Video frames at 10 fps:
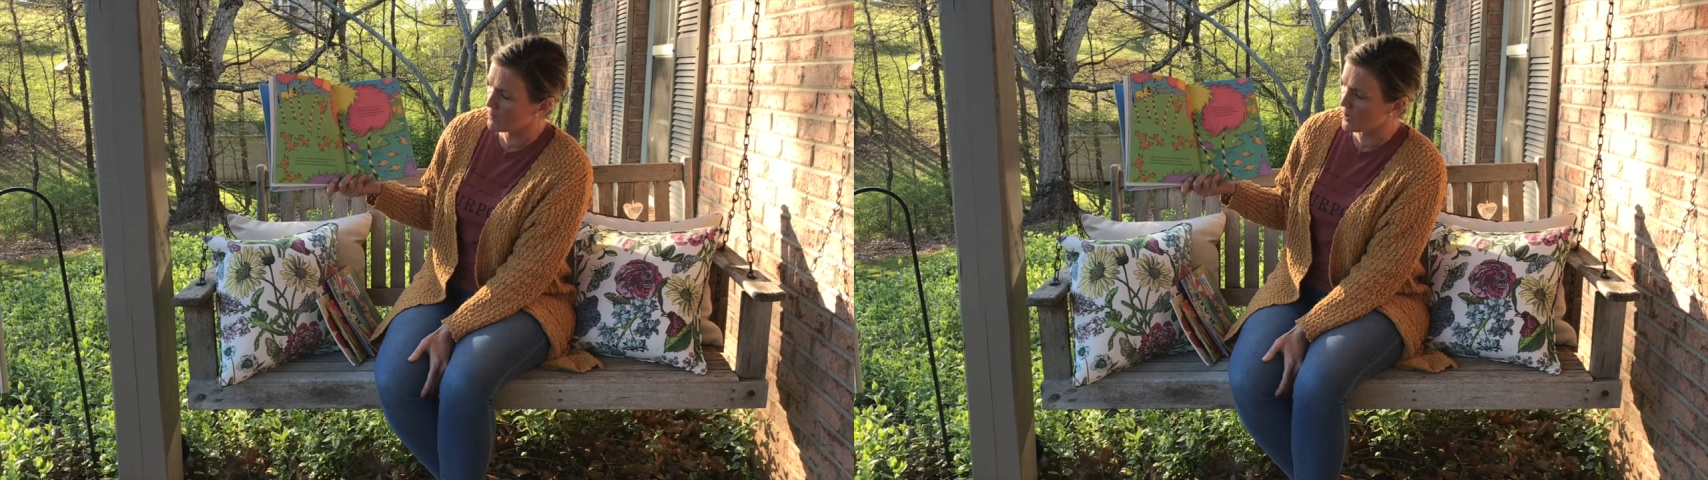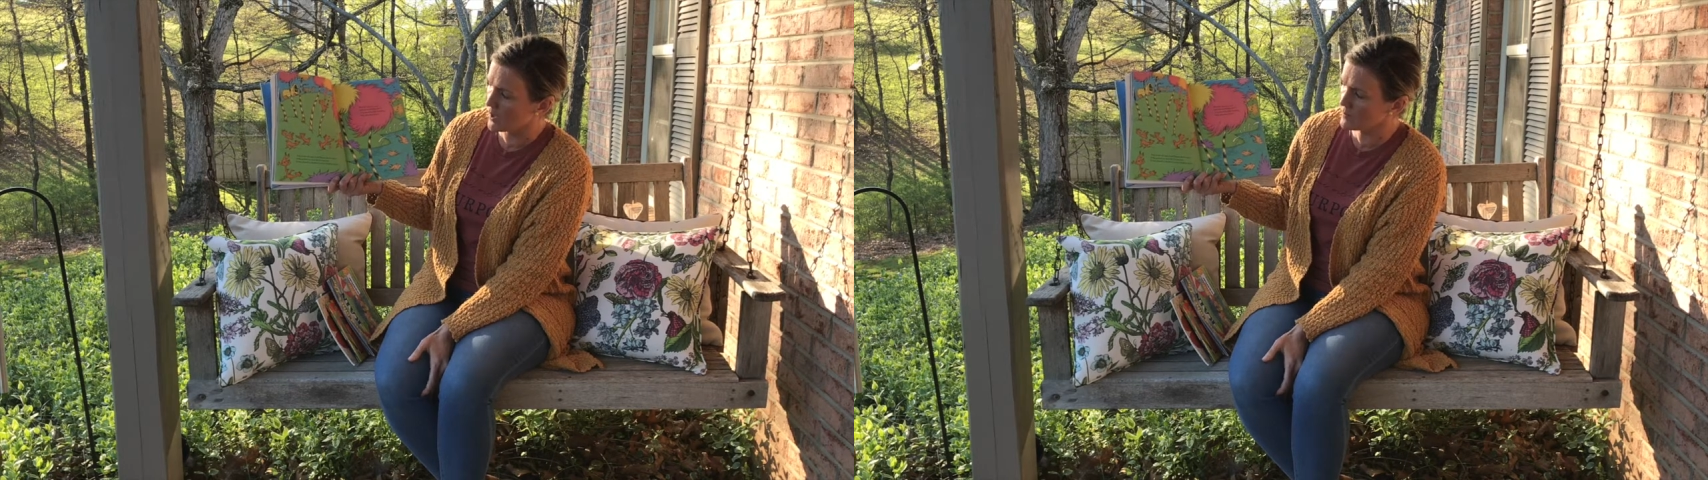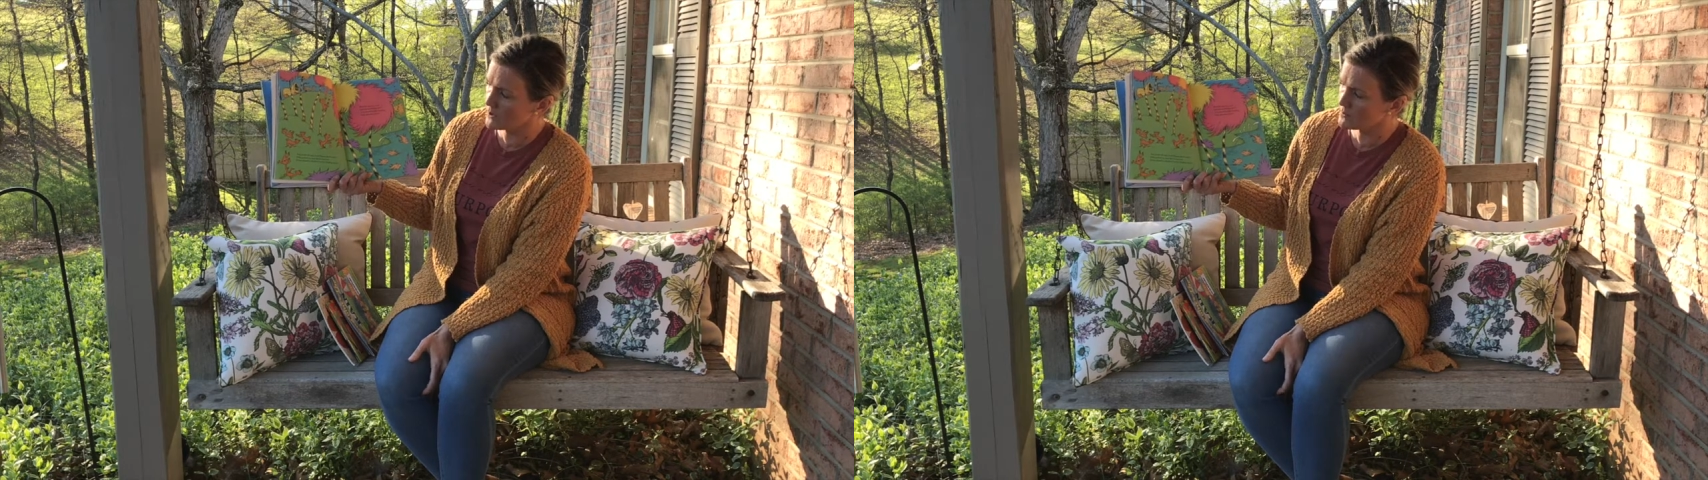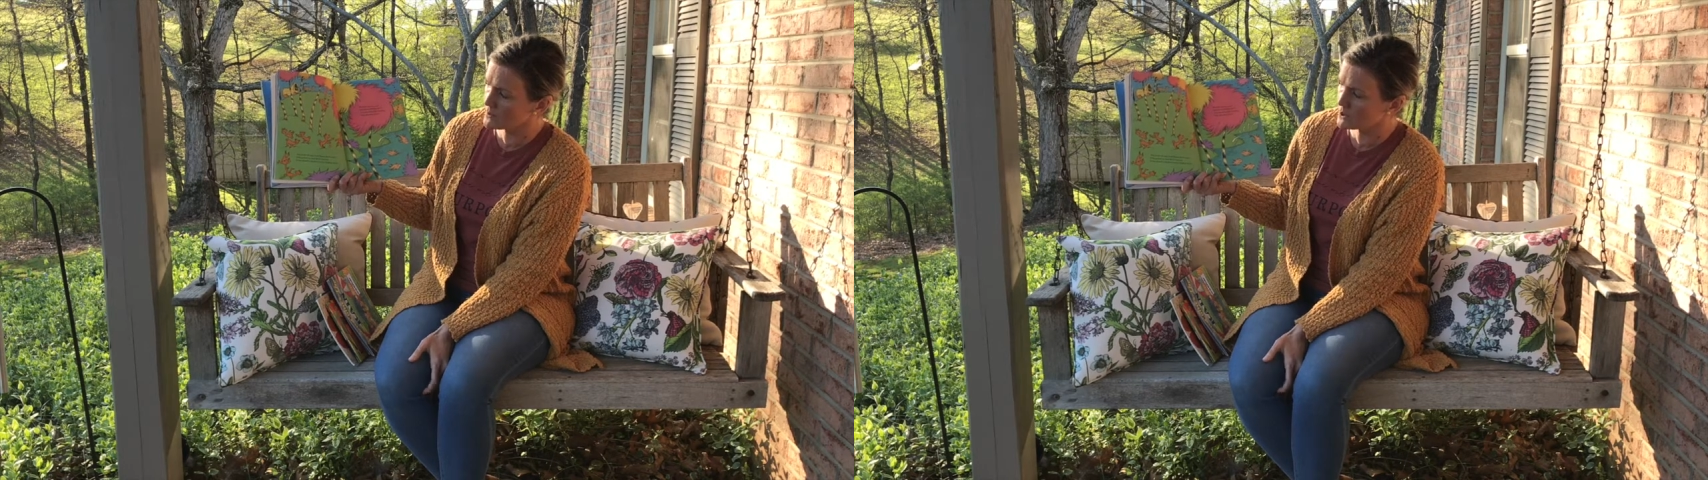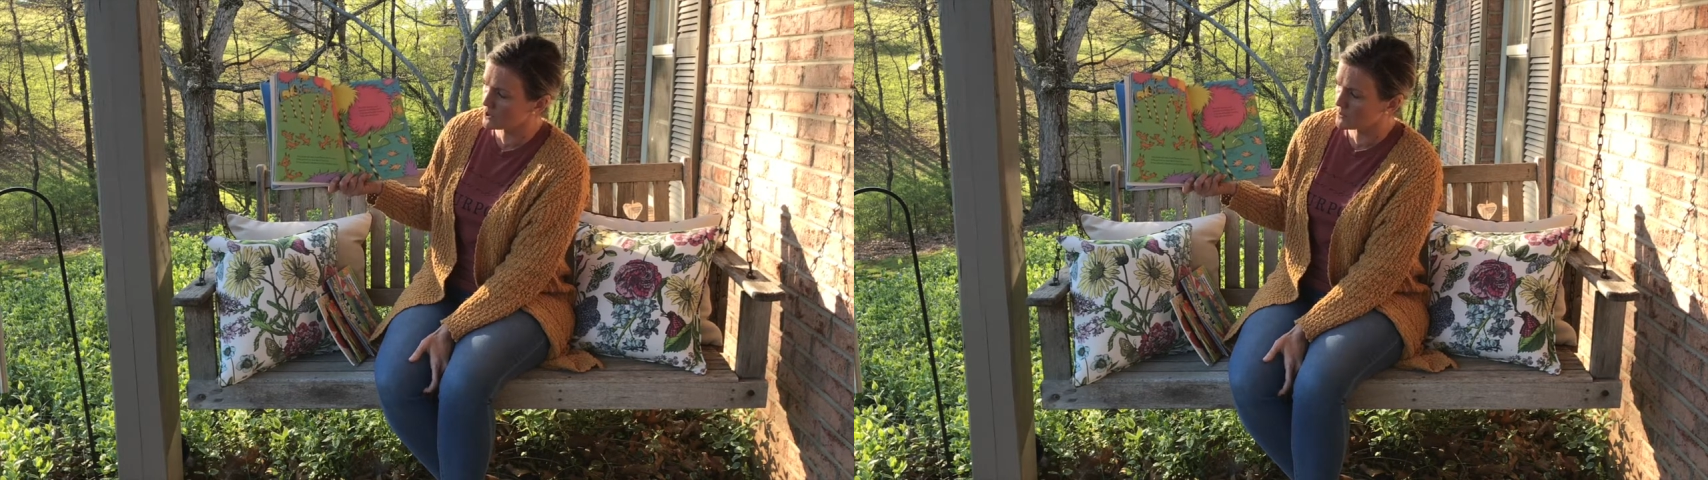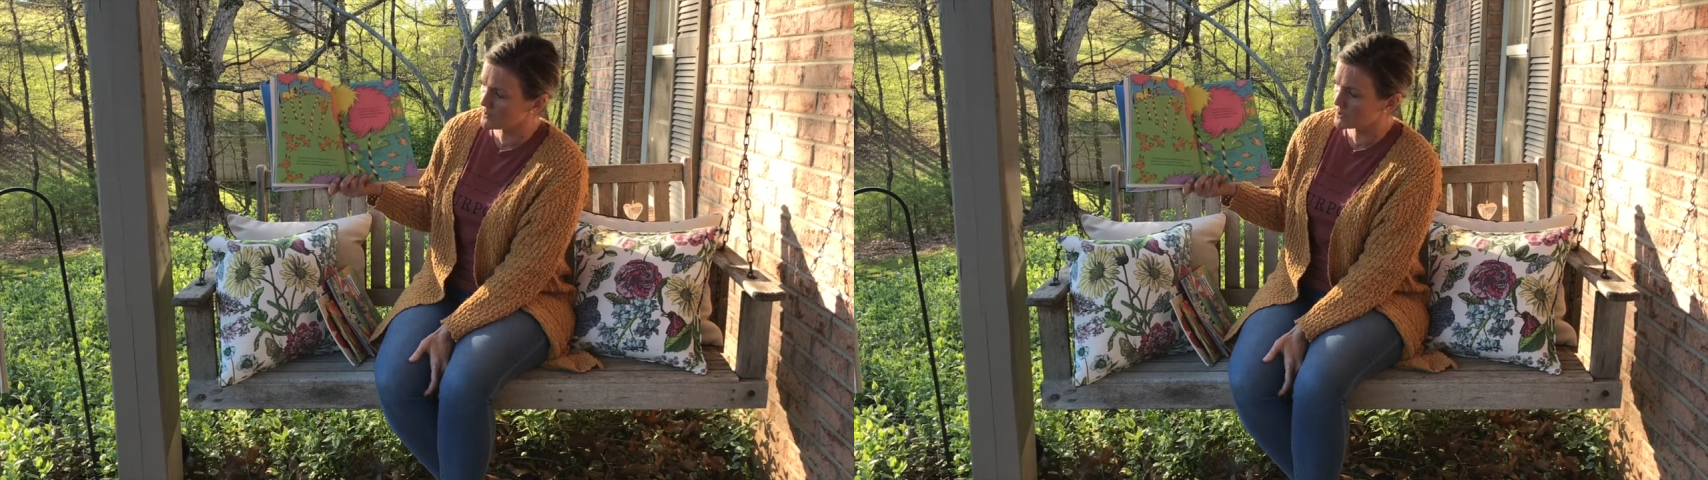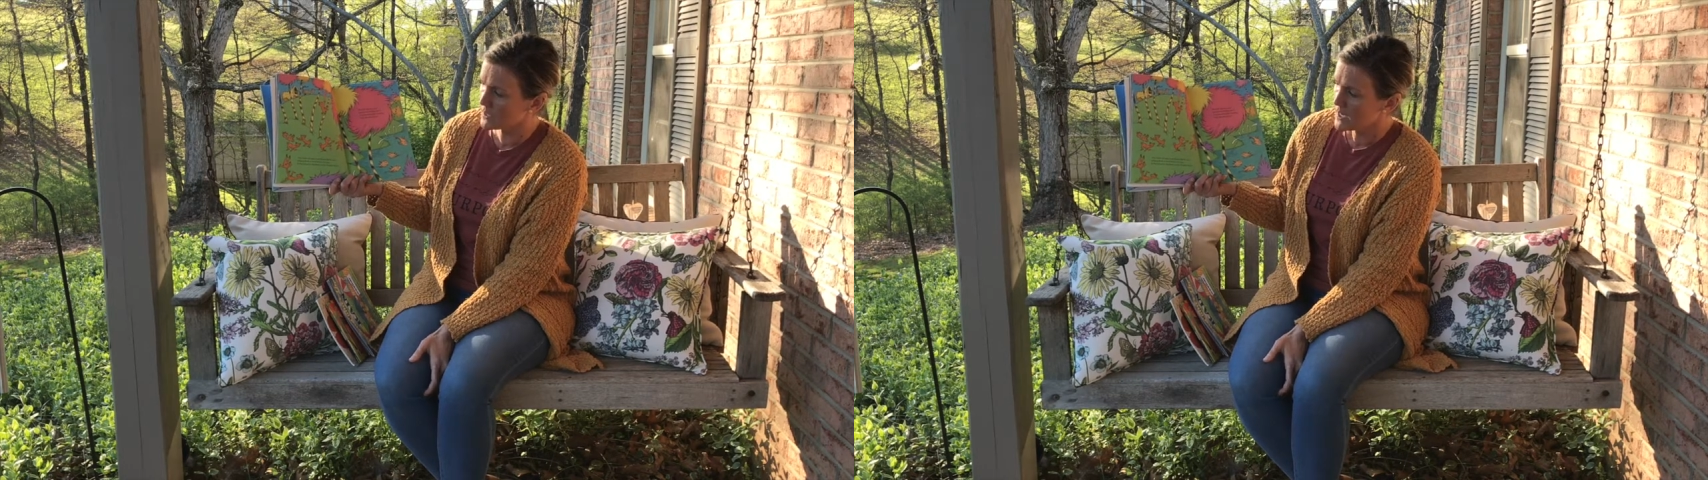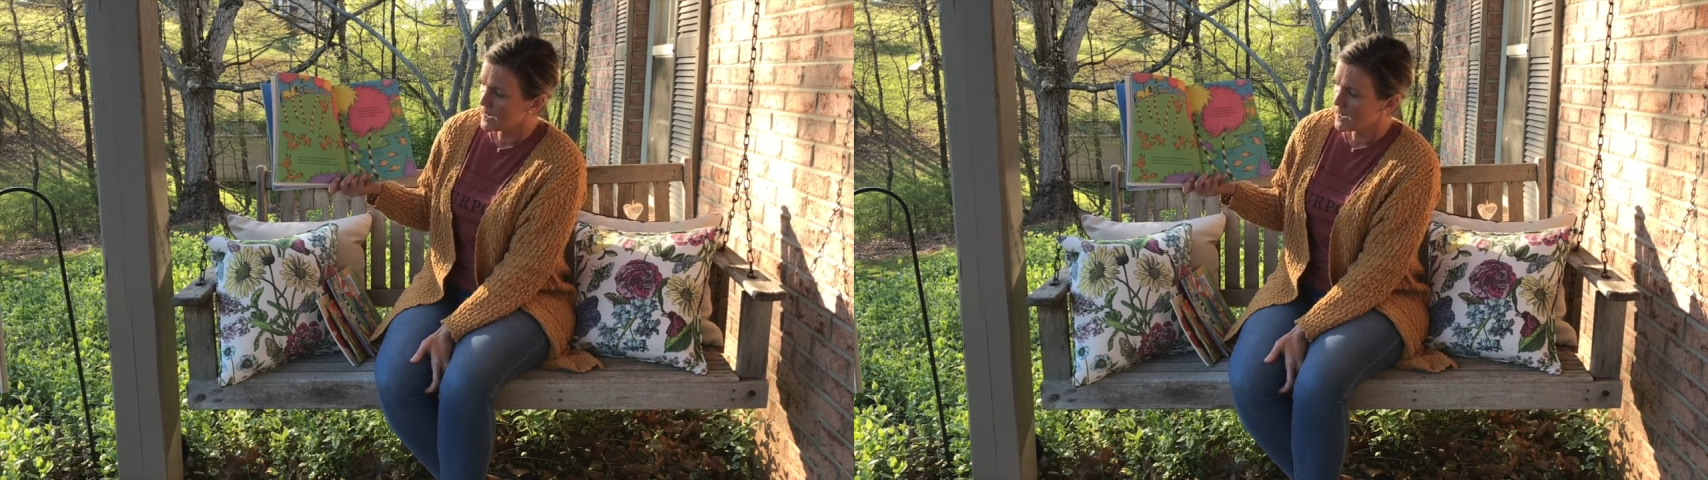barbaloot suits